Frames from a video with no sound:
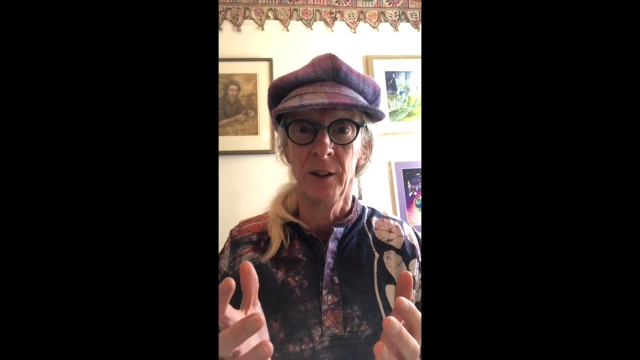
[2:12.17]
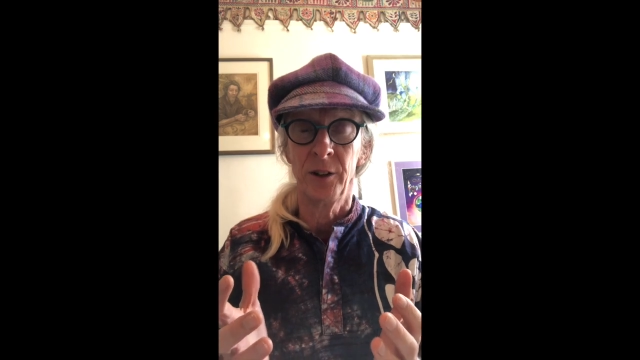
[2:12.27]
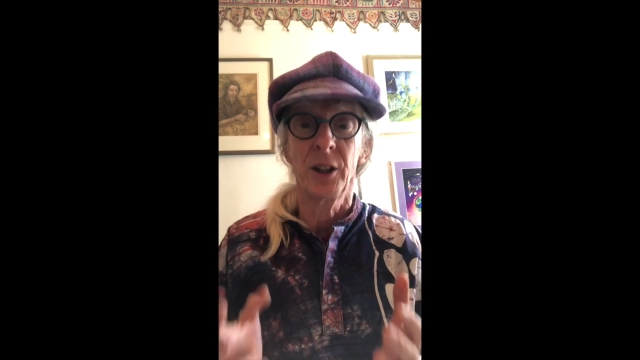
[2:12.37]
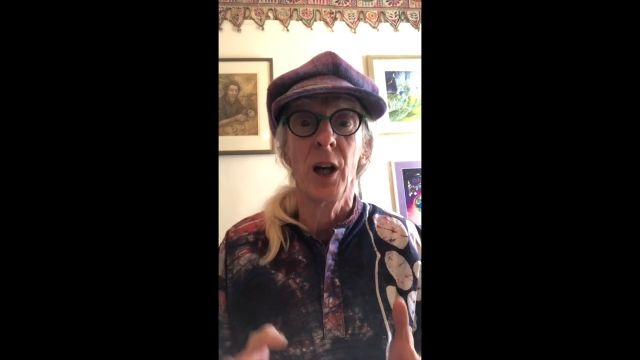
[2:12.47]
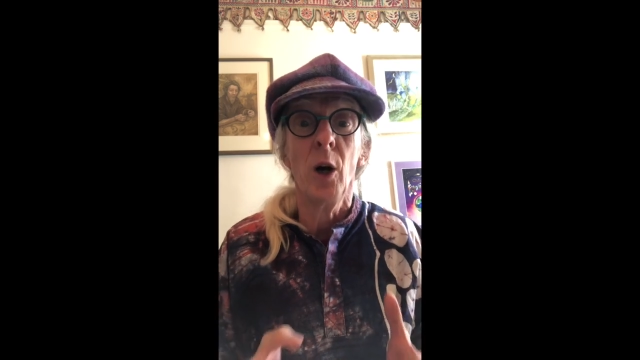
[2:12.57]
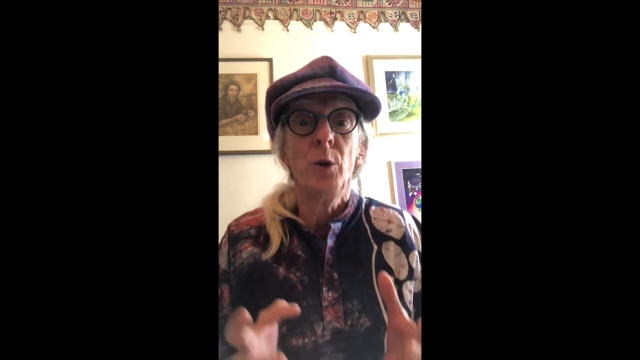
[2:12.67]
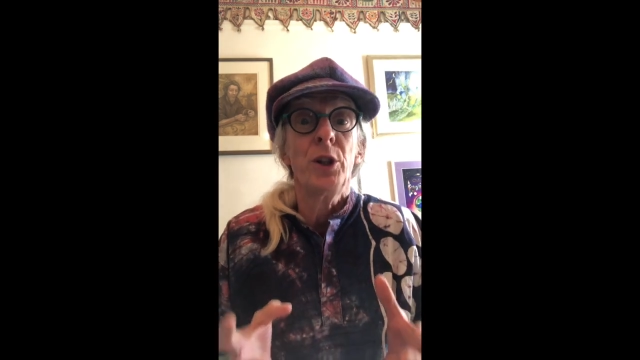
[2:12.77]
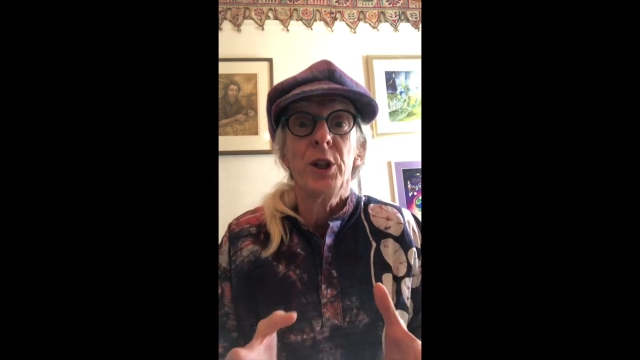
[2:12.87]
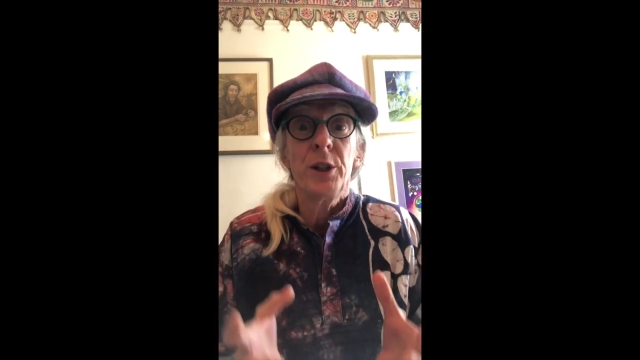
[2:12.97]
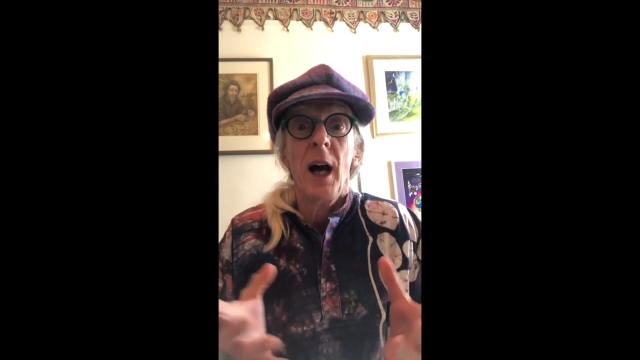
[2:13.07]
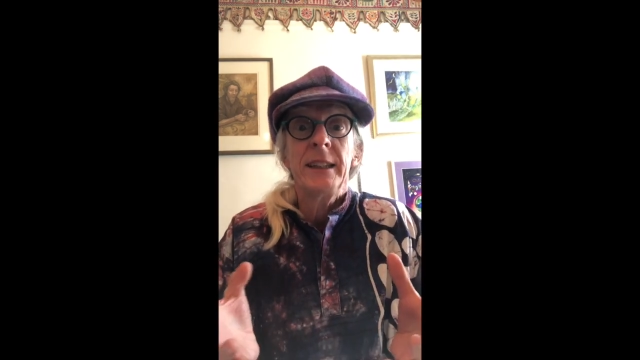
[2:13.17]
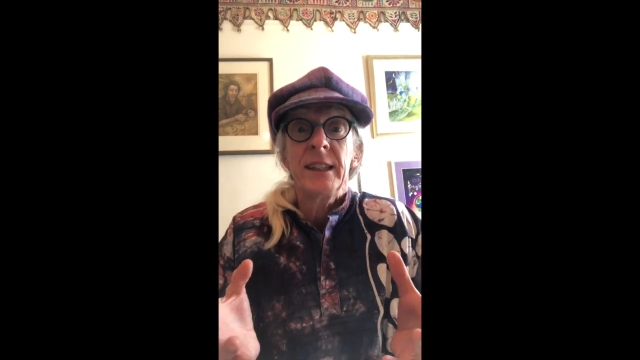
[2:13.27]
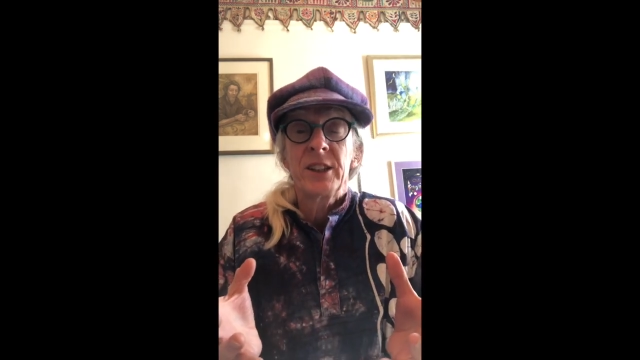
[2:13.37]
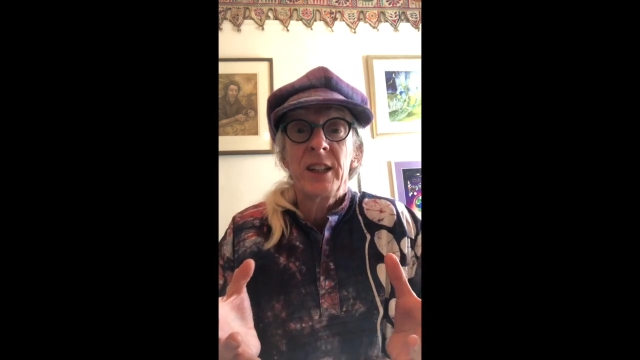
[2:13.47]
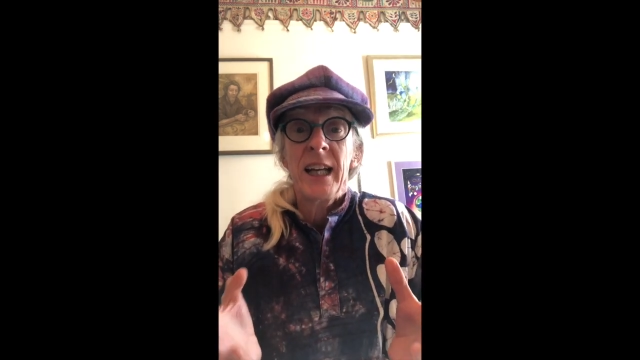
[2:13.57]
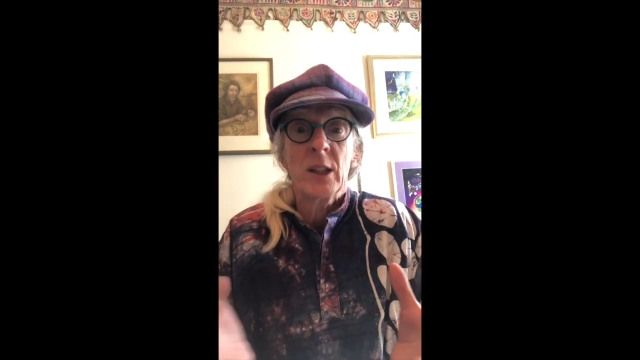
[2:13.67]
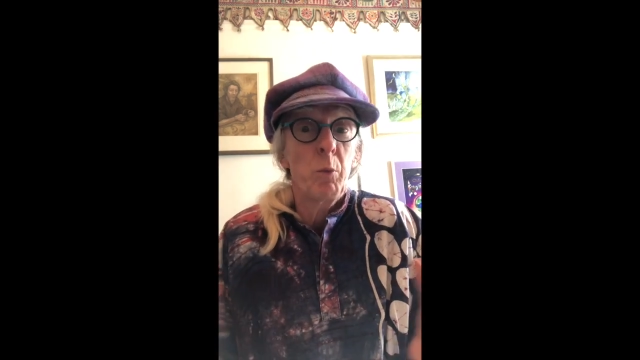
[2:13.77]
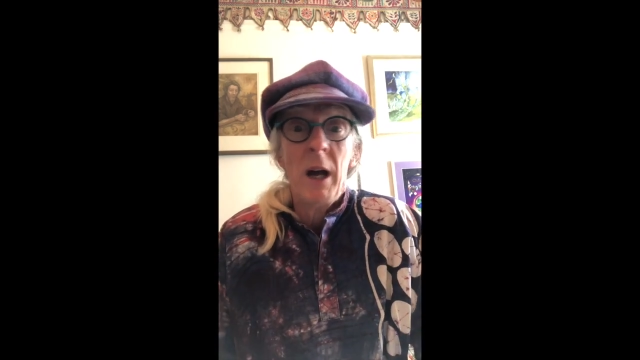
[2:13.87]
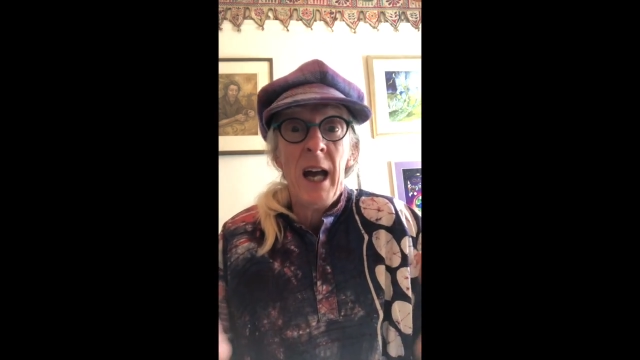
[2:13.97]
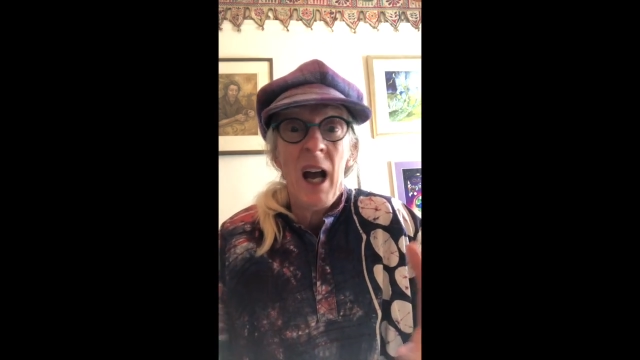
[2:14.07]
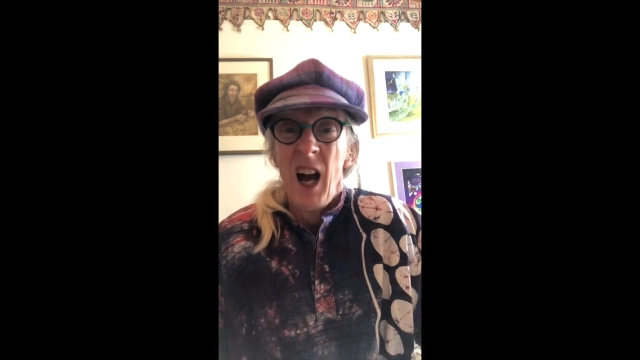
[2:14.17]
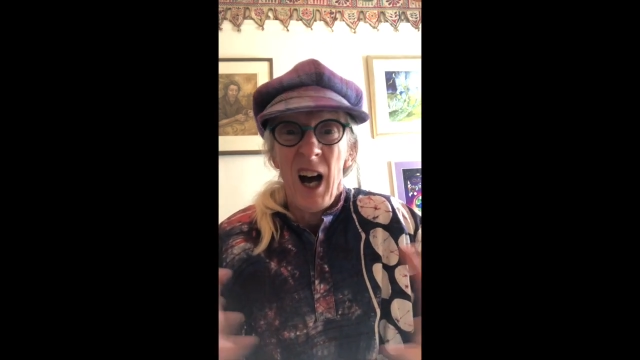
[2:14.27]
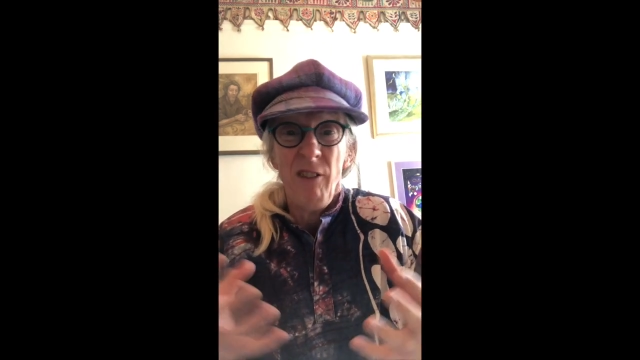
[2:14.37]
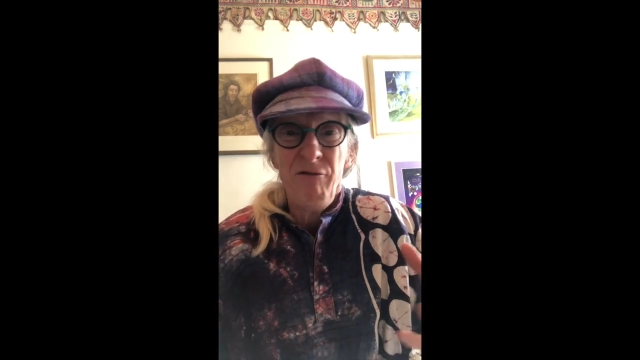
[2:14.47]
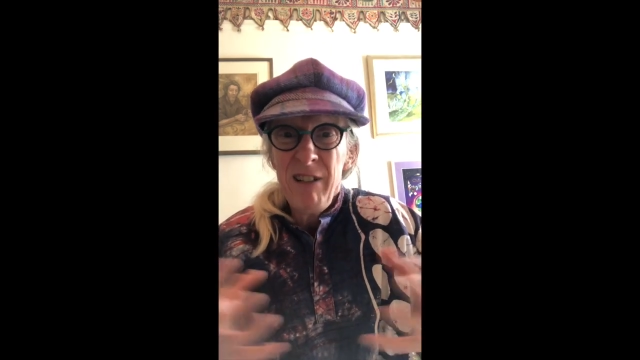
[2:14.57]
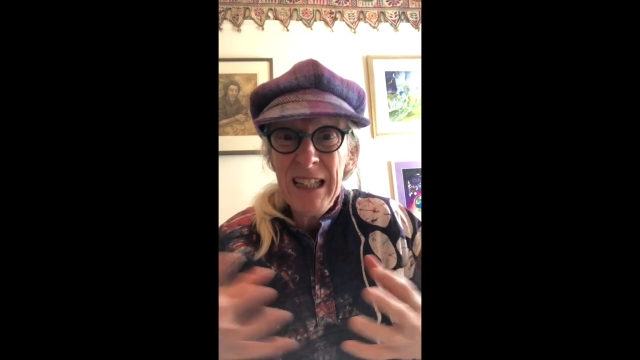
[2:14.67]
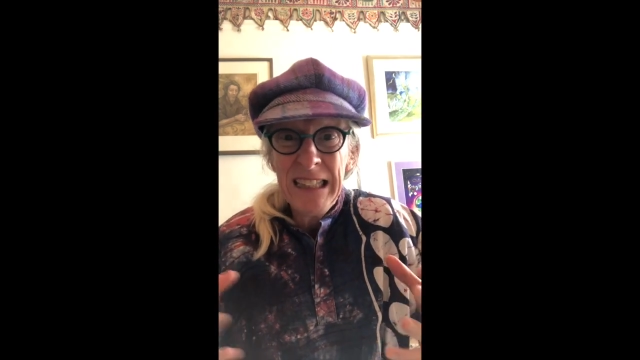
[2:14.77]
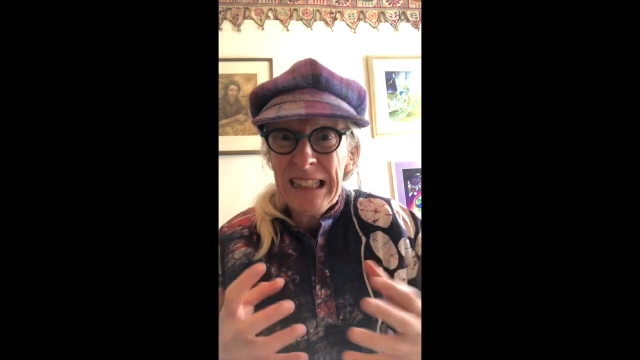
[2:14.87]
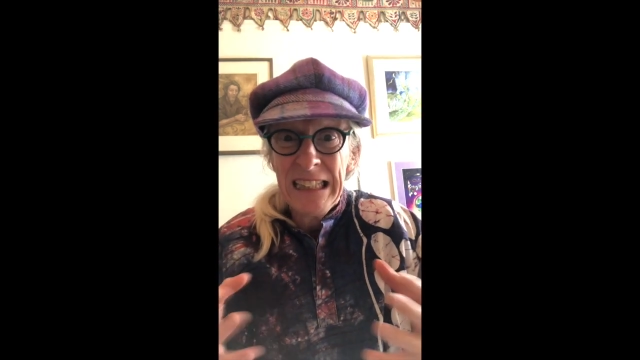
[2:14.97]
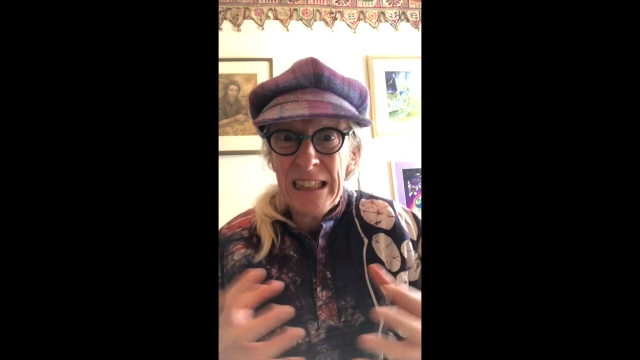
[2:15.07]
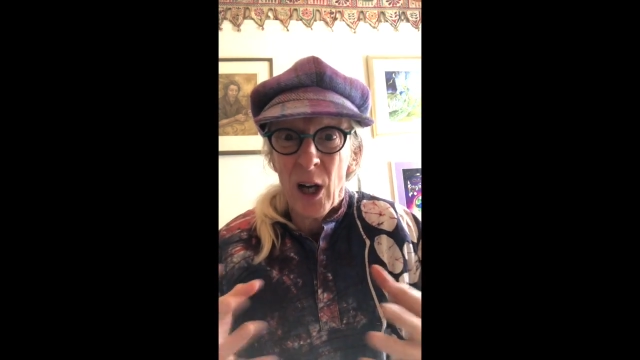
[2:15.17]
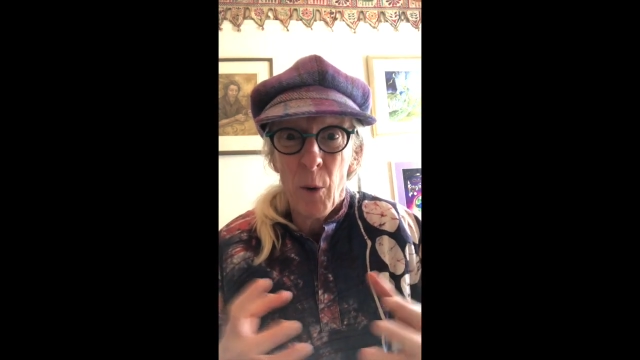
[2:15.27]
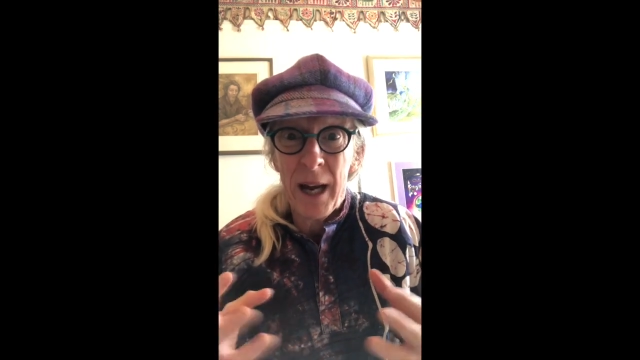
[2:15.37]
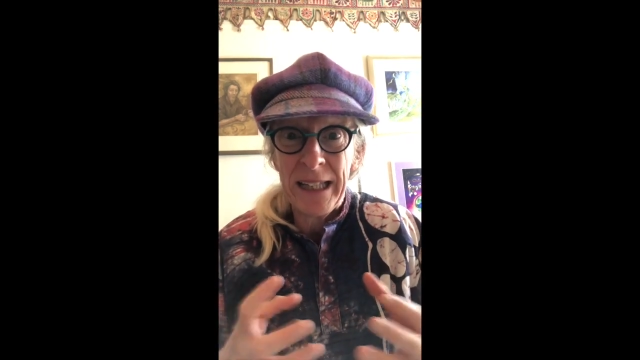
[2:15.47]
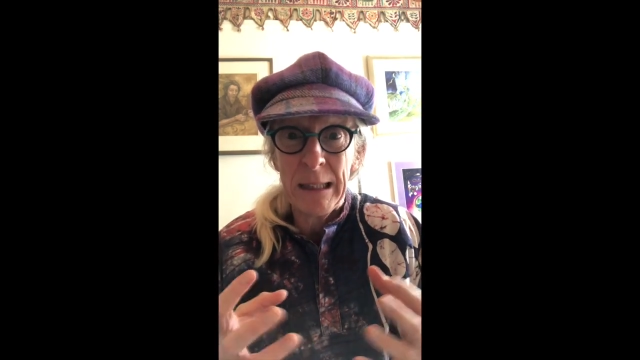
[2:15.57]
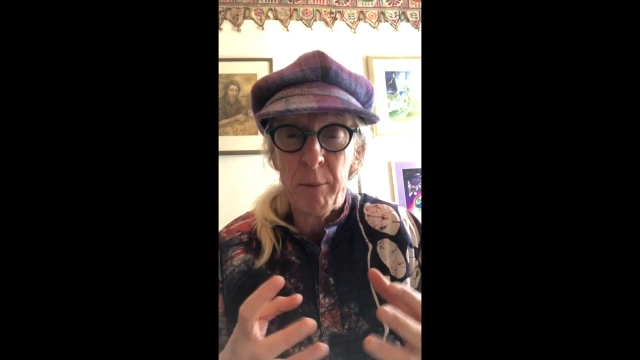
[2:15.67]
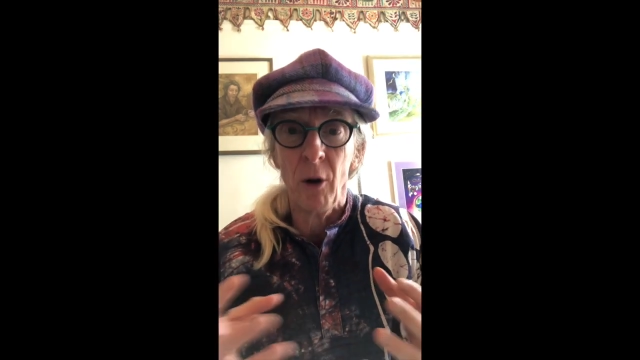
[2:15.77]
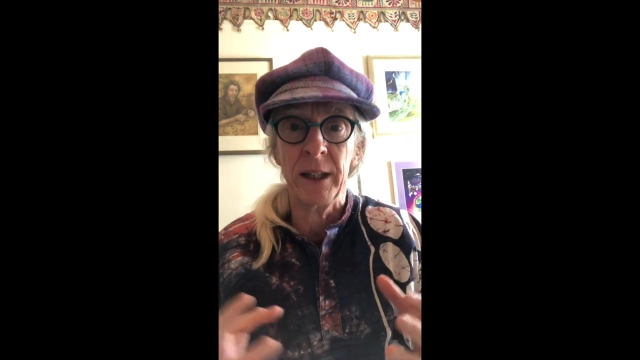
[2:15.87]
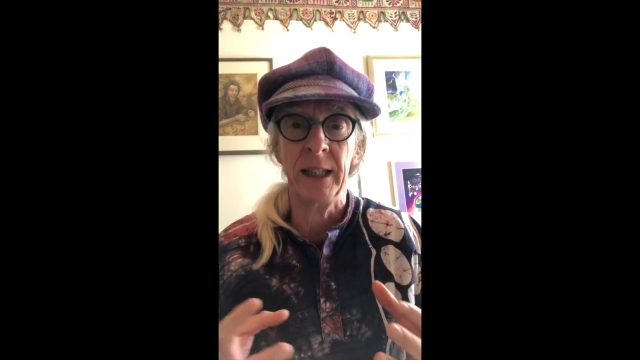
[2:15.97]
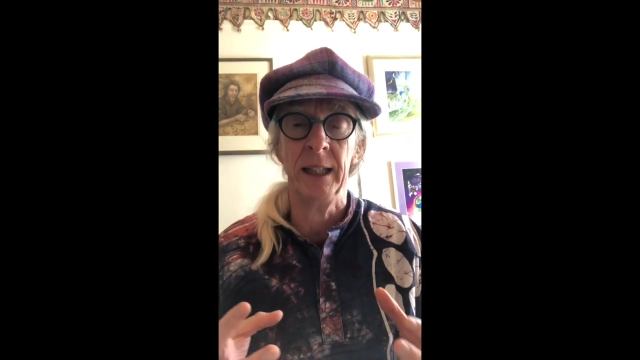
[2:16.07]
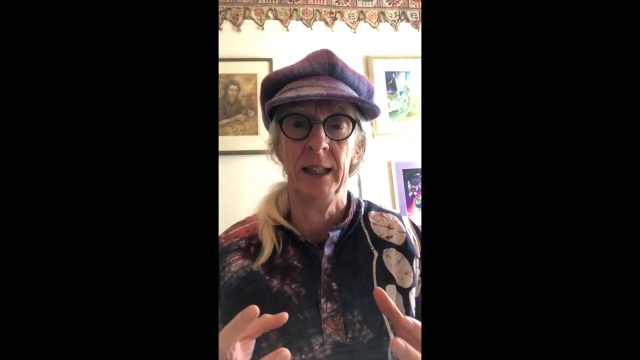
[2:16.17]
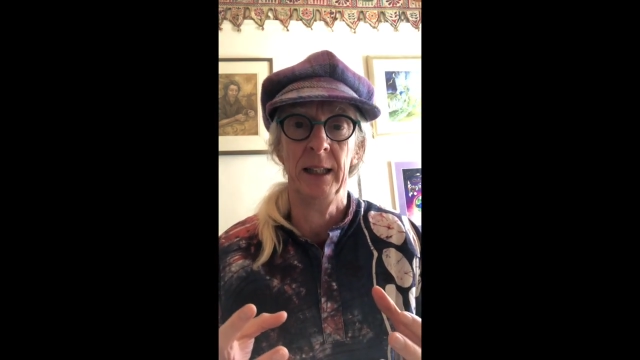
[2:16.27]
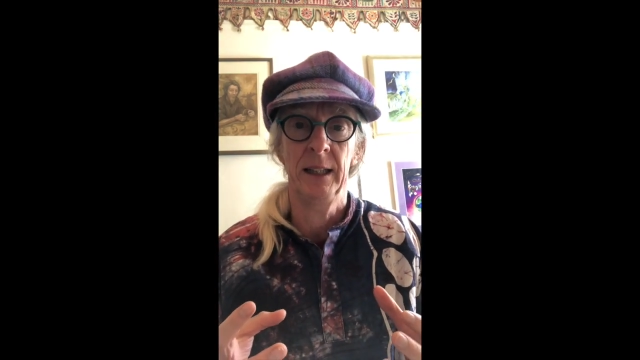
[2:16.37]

to go to the United States where I really didn't know anybody.